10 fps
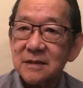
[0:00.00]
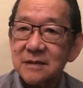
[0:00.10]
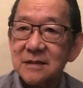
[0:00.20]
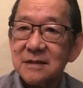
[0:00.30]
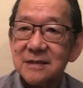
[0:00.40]

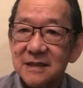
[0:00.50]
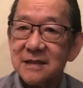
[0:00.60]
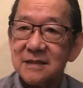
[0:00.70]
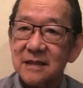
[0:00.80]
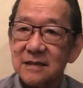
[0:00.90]
This is the
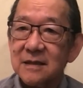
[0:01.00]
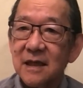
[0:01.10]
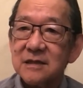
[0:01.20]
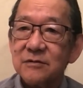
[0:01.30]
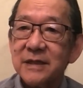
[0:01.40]
60s.
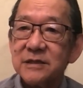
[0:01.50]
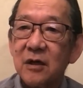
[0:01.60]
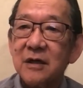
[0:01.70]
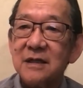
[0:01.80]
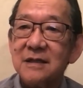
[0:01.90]
So I
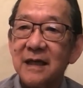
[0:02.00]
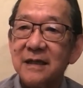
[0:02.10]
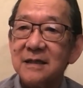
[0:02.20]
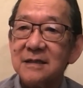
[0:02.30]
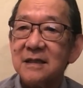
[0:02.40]
started in
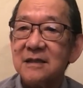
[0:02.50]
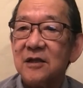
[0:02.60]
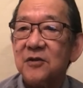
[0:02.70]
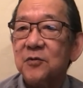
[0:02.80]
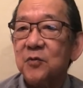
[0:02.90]

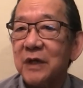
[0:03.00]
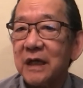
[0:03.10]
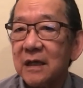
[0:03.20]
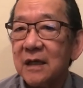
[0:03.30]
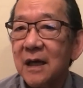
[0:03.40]

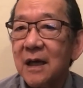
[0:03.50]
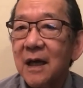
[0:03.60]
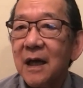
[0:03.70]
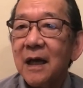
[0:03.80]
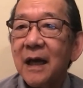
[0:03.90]
1963.
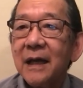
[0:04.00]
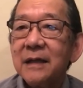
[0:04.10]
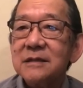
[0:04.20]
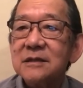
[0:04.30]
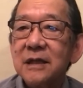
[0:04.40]

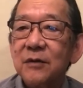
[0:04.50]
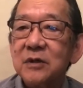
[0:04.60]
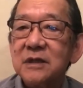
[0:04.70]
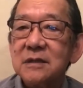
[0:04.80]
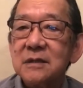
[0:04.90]
And so there
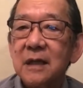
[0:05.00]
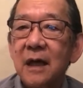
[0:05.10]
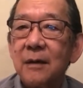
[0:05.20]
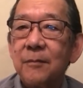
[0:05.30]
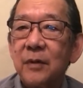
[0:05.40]
were
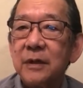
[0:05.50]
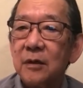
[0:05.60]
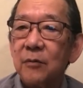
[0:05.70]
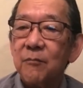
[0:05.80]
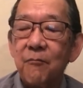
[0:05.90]

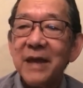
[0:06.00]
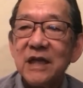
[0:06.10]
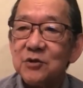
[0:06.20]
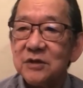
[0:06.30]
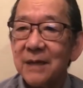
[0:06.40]

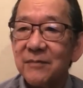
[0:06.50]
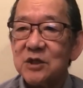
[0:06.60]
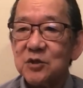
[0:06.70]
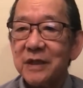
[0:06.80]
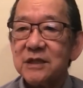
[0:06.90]
major
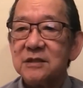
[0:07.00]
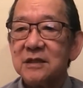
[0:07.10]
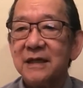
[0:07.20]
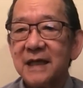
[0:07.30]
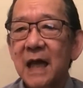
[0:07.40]

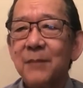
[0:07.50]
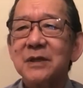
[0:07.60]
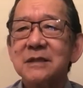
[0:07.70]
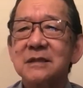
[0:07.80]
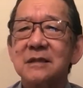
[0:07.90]
demonstrations on
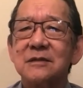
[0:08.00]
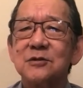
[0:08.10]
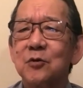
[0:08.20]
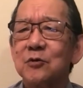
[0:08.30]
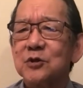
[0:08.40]
campus and
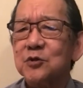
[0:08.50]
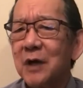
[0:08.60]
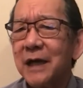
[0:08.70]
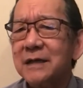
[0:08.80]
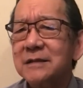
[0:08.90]
student
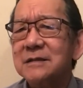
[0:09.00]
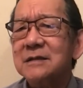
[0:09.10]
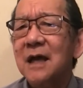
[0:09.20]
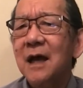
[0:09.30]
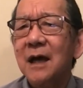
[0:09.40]
strikes.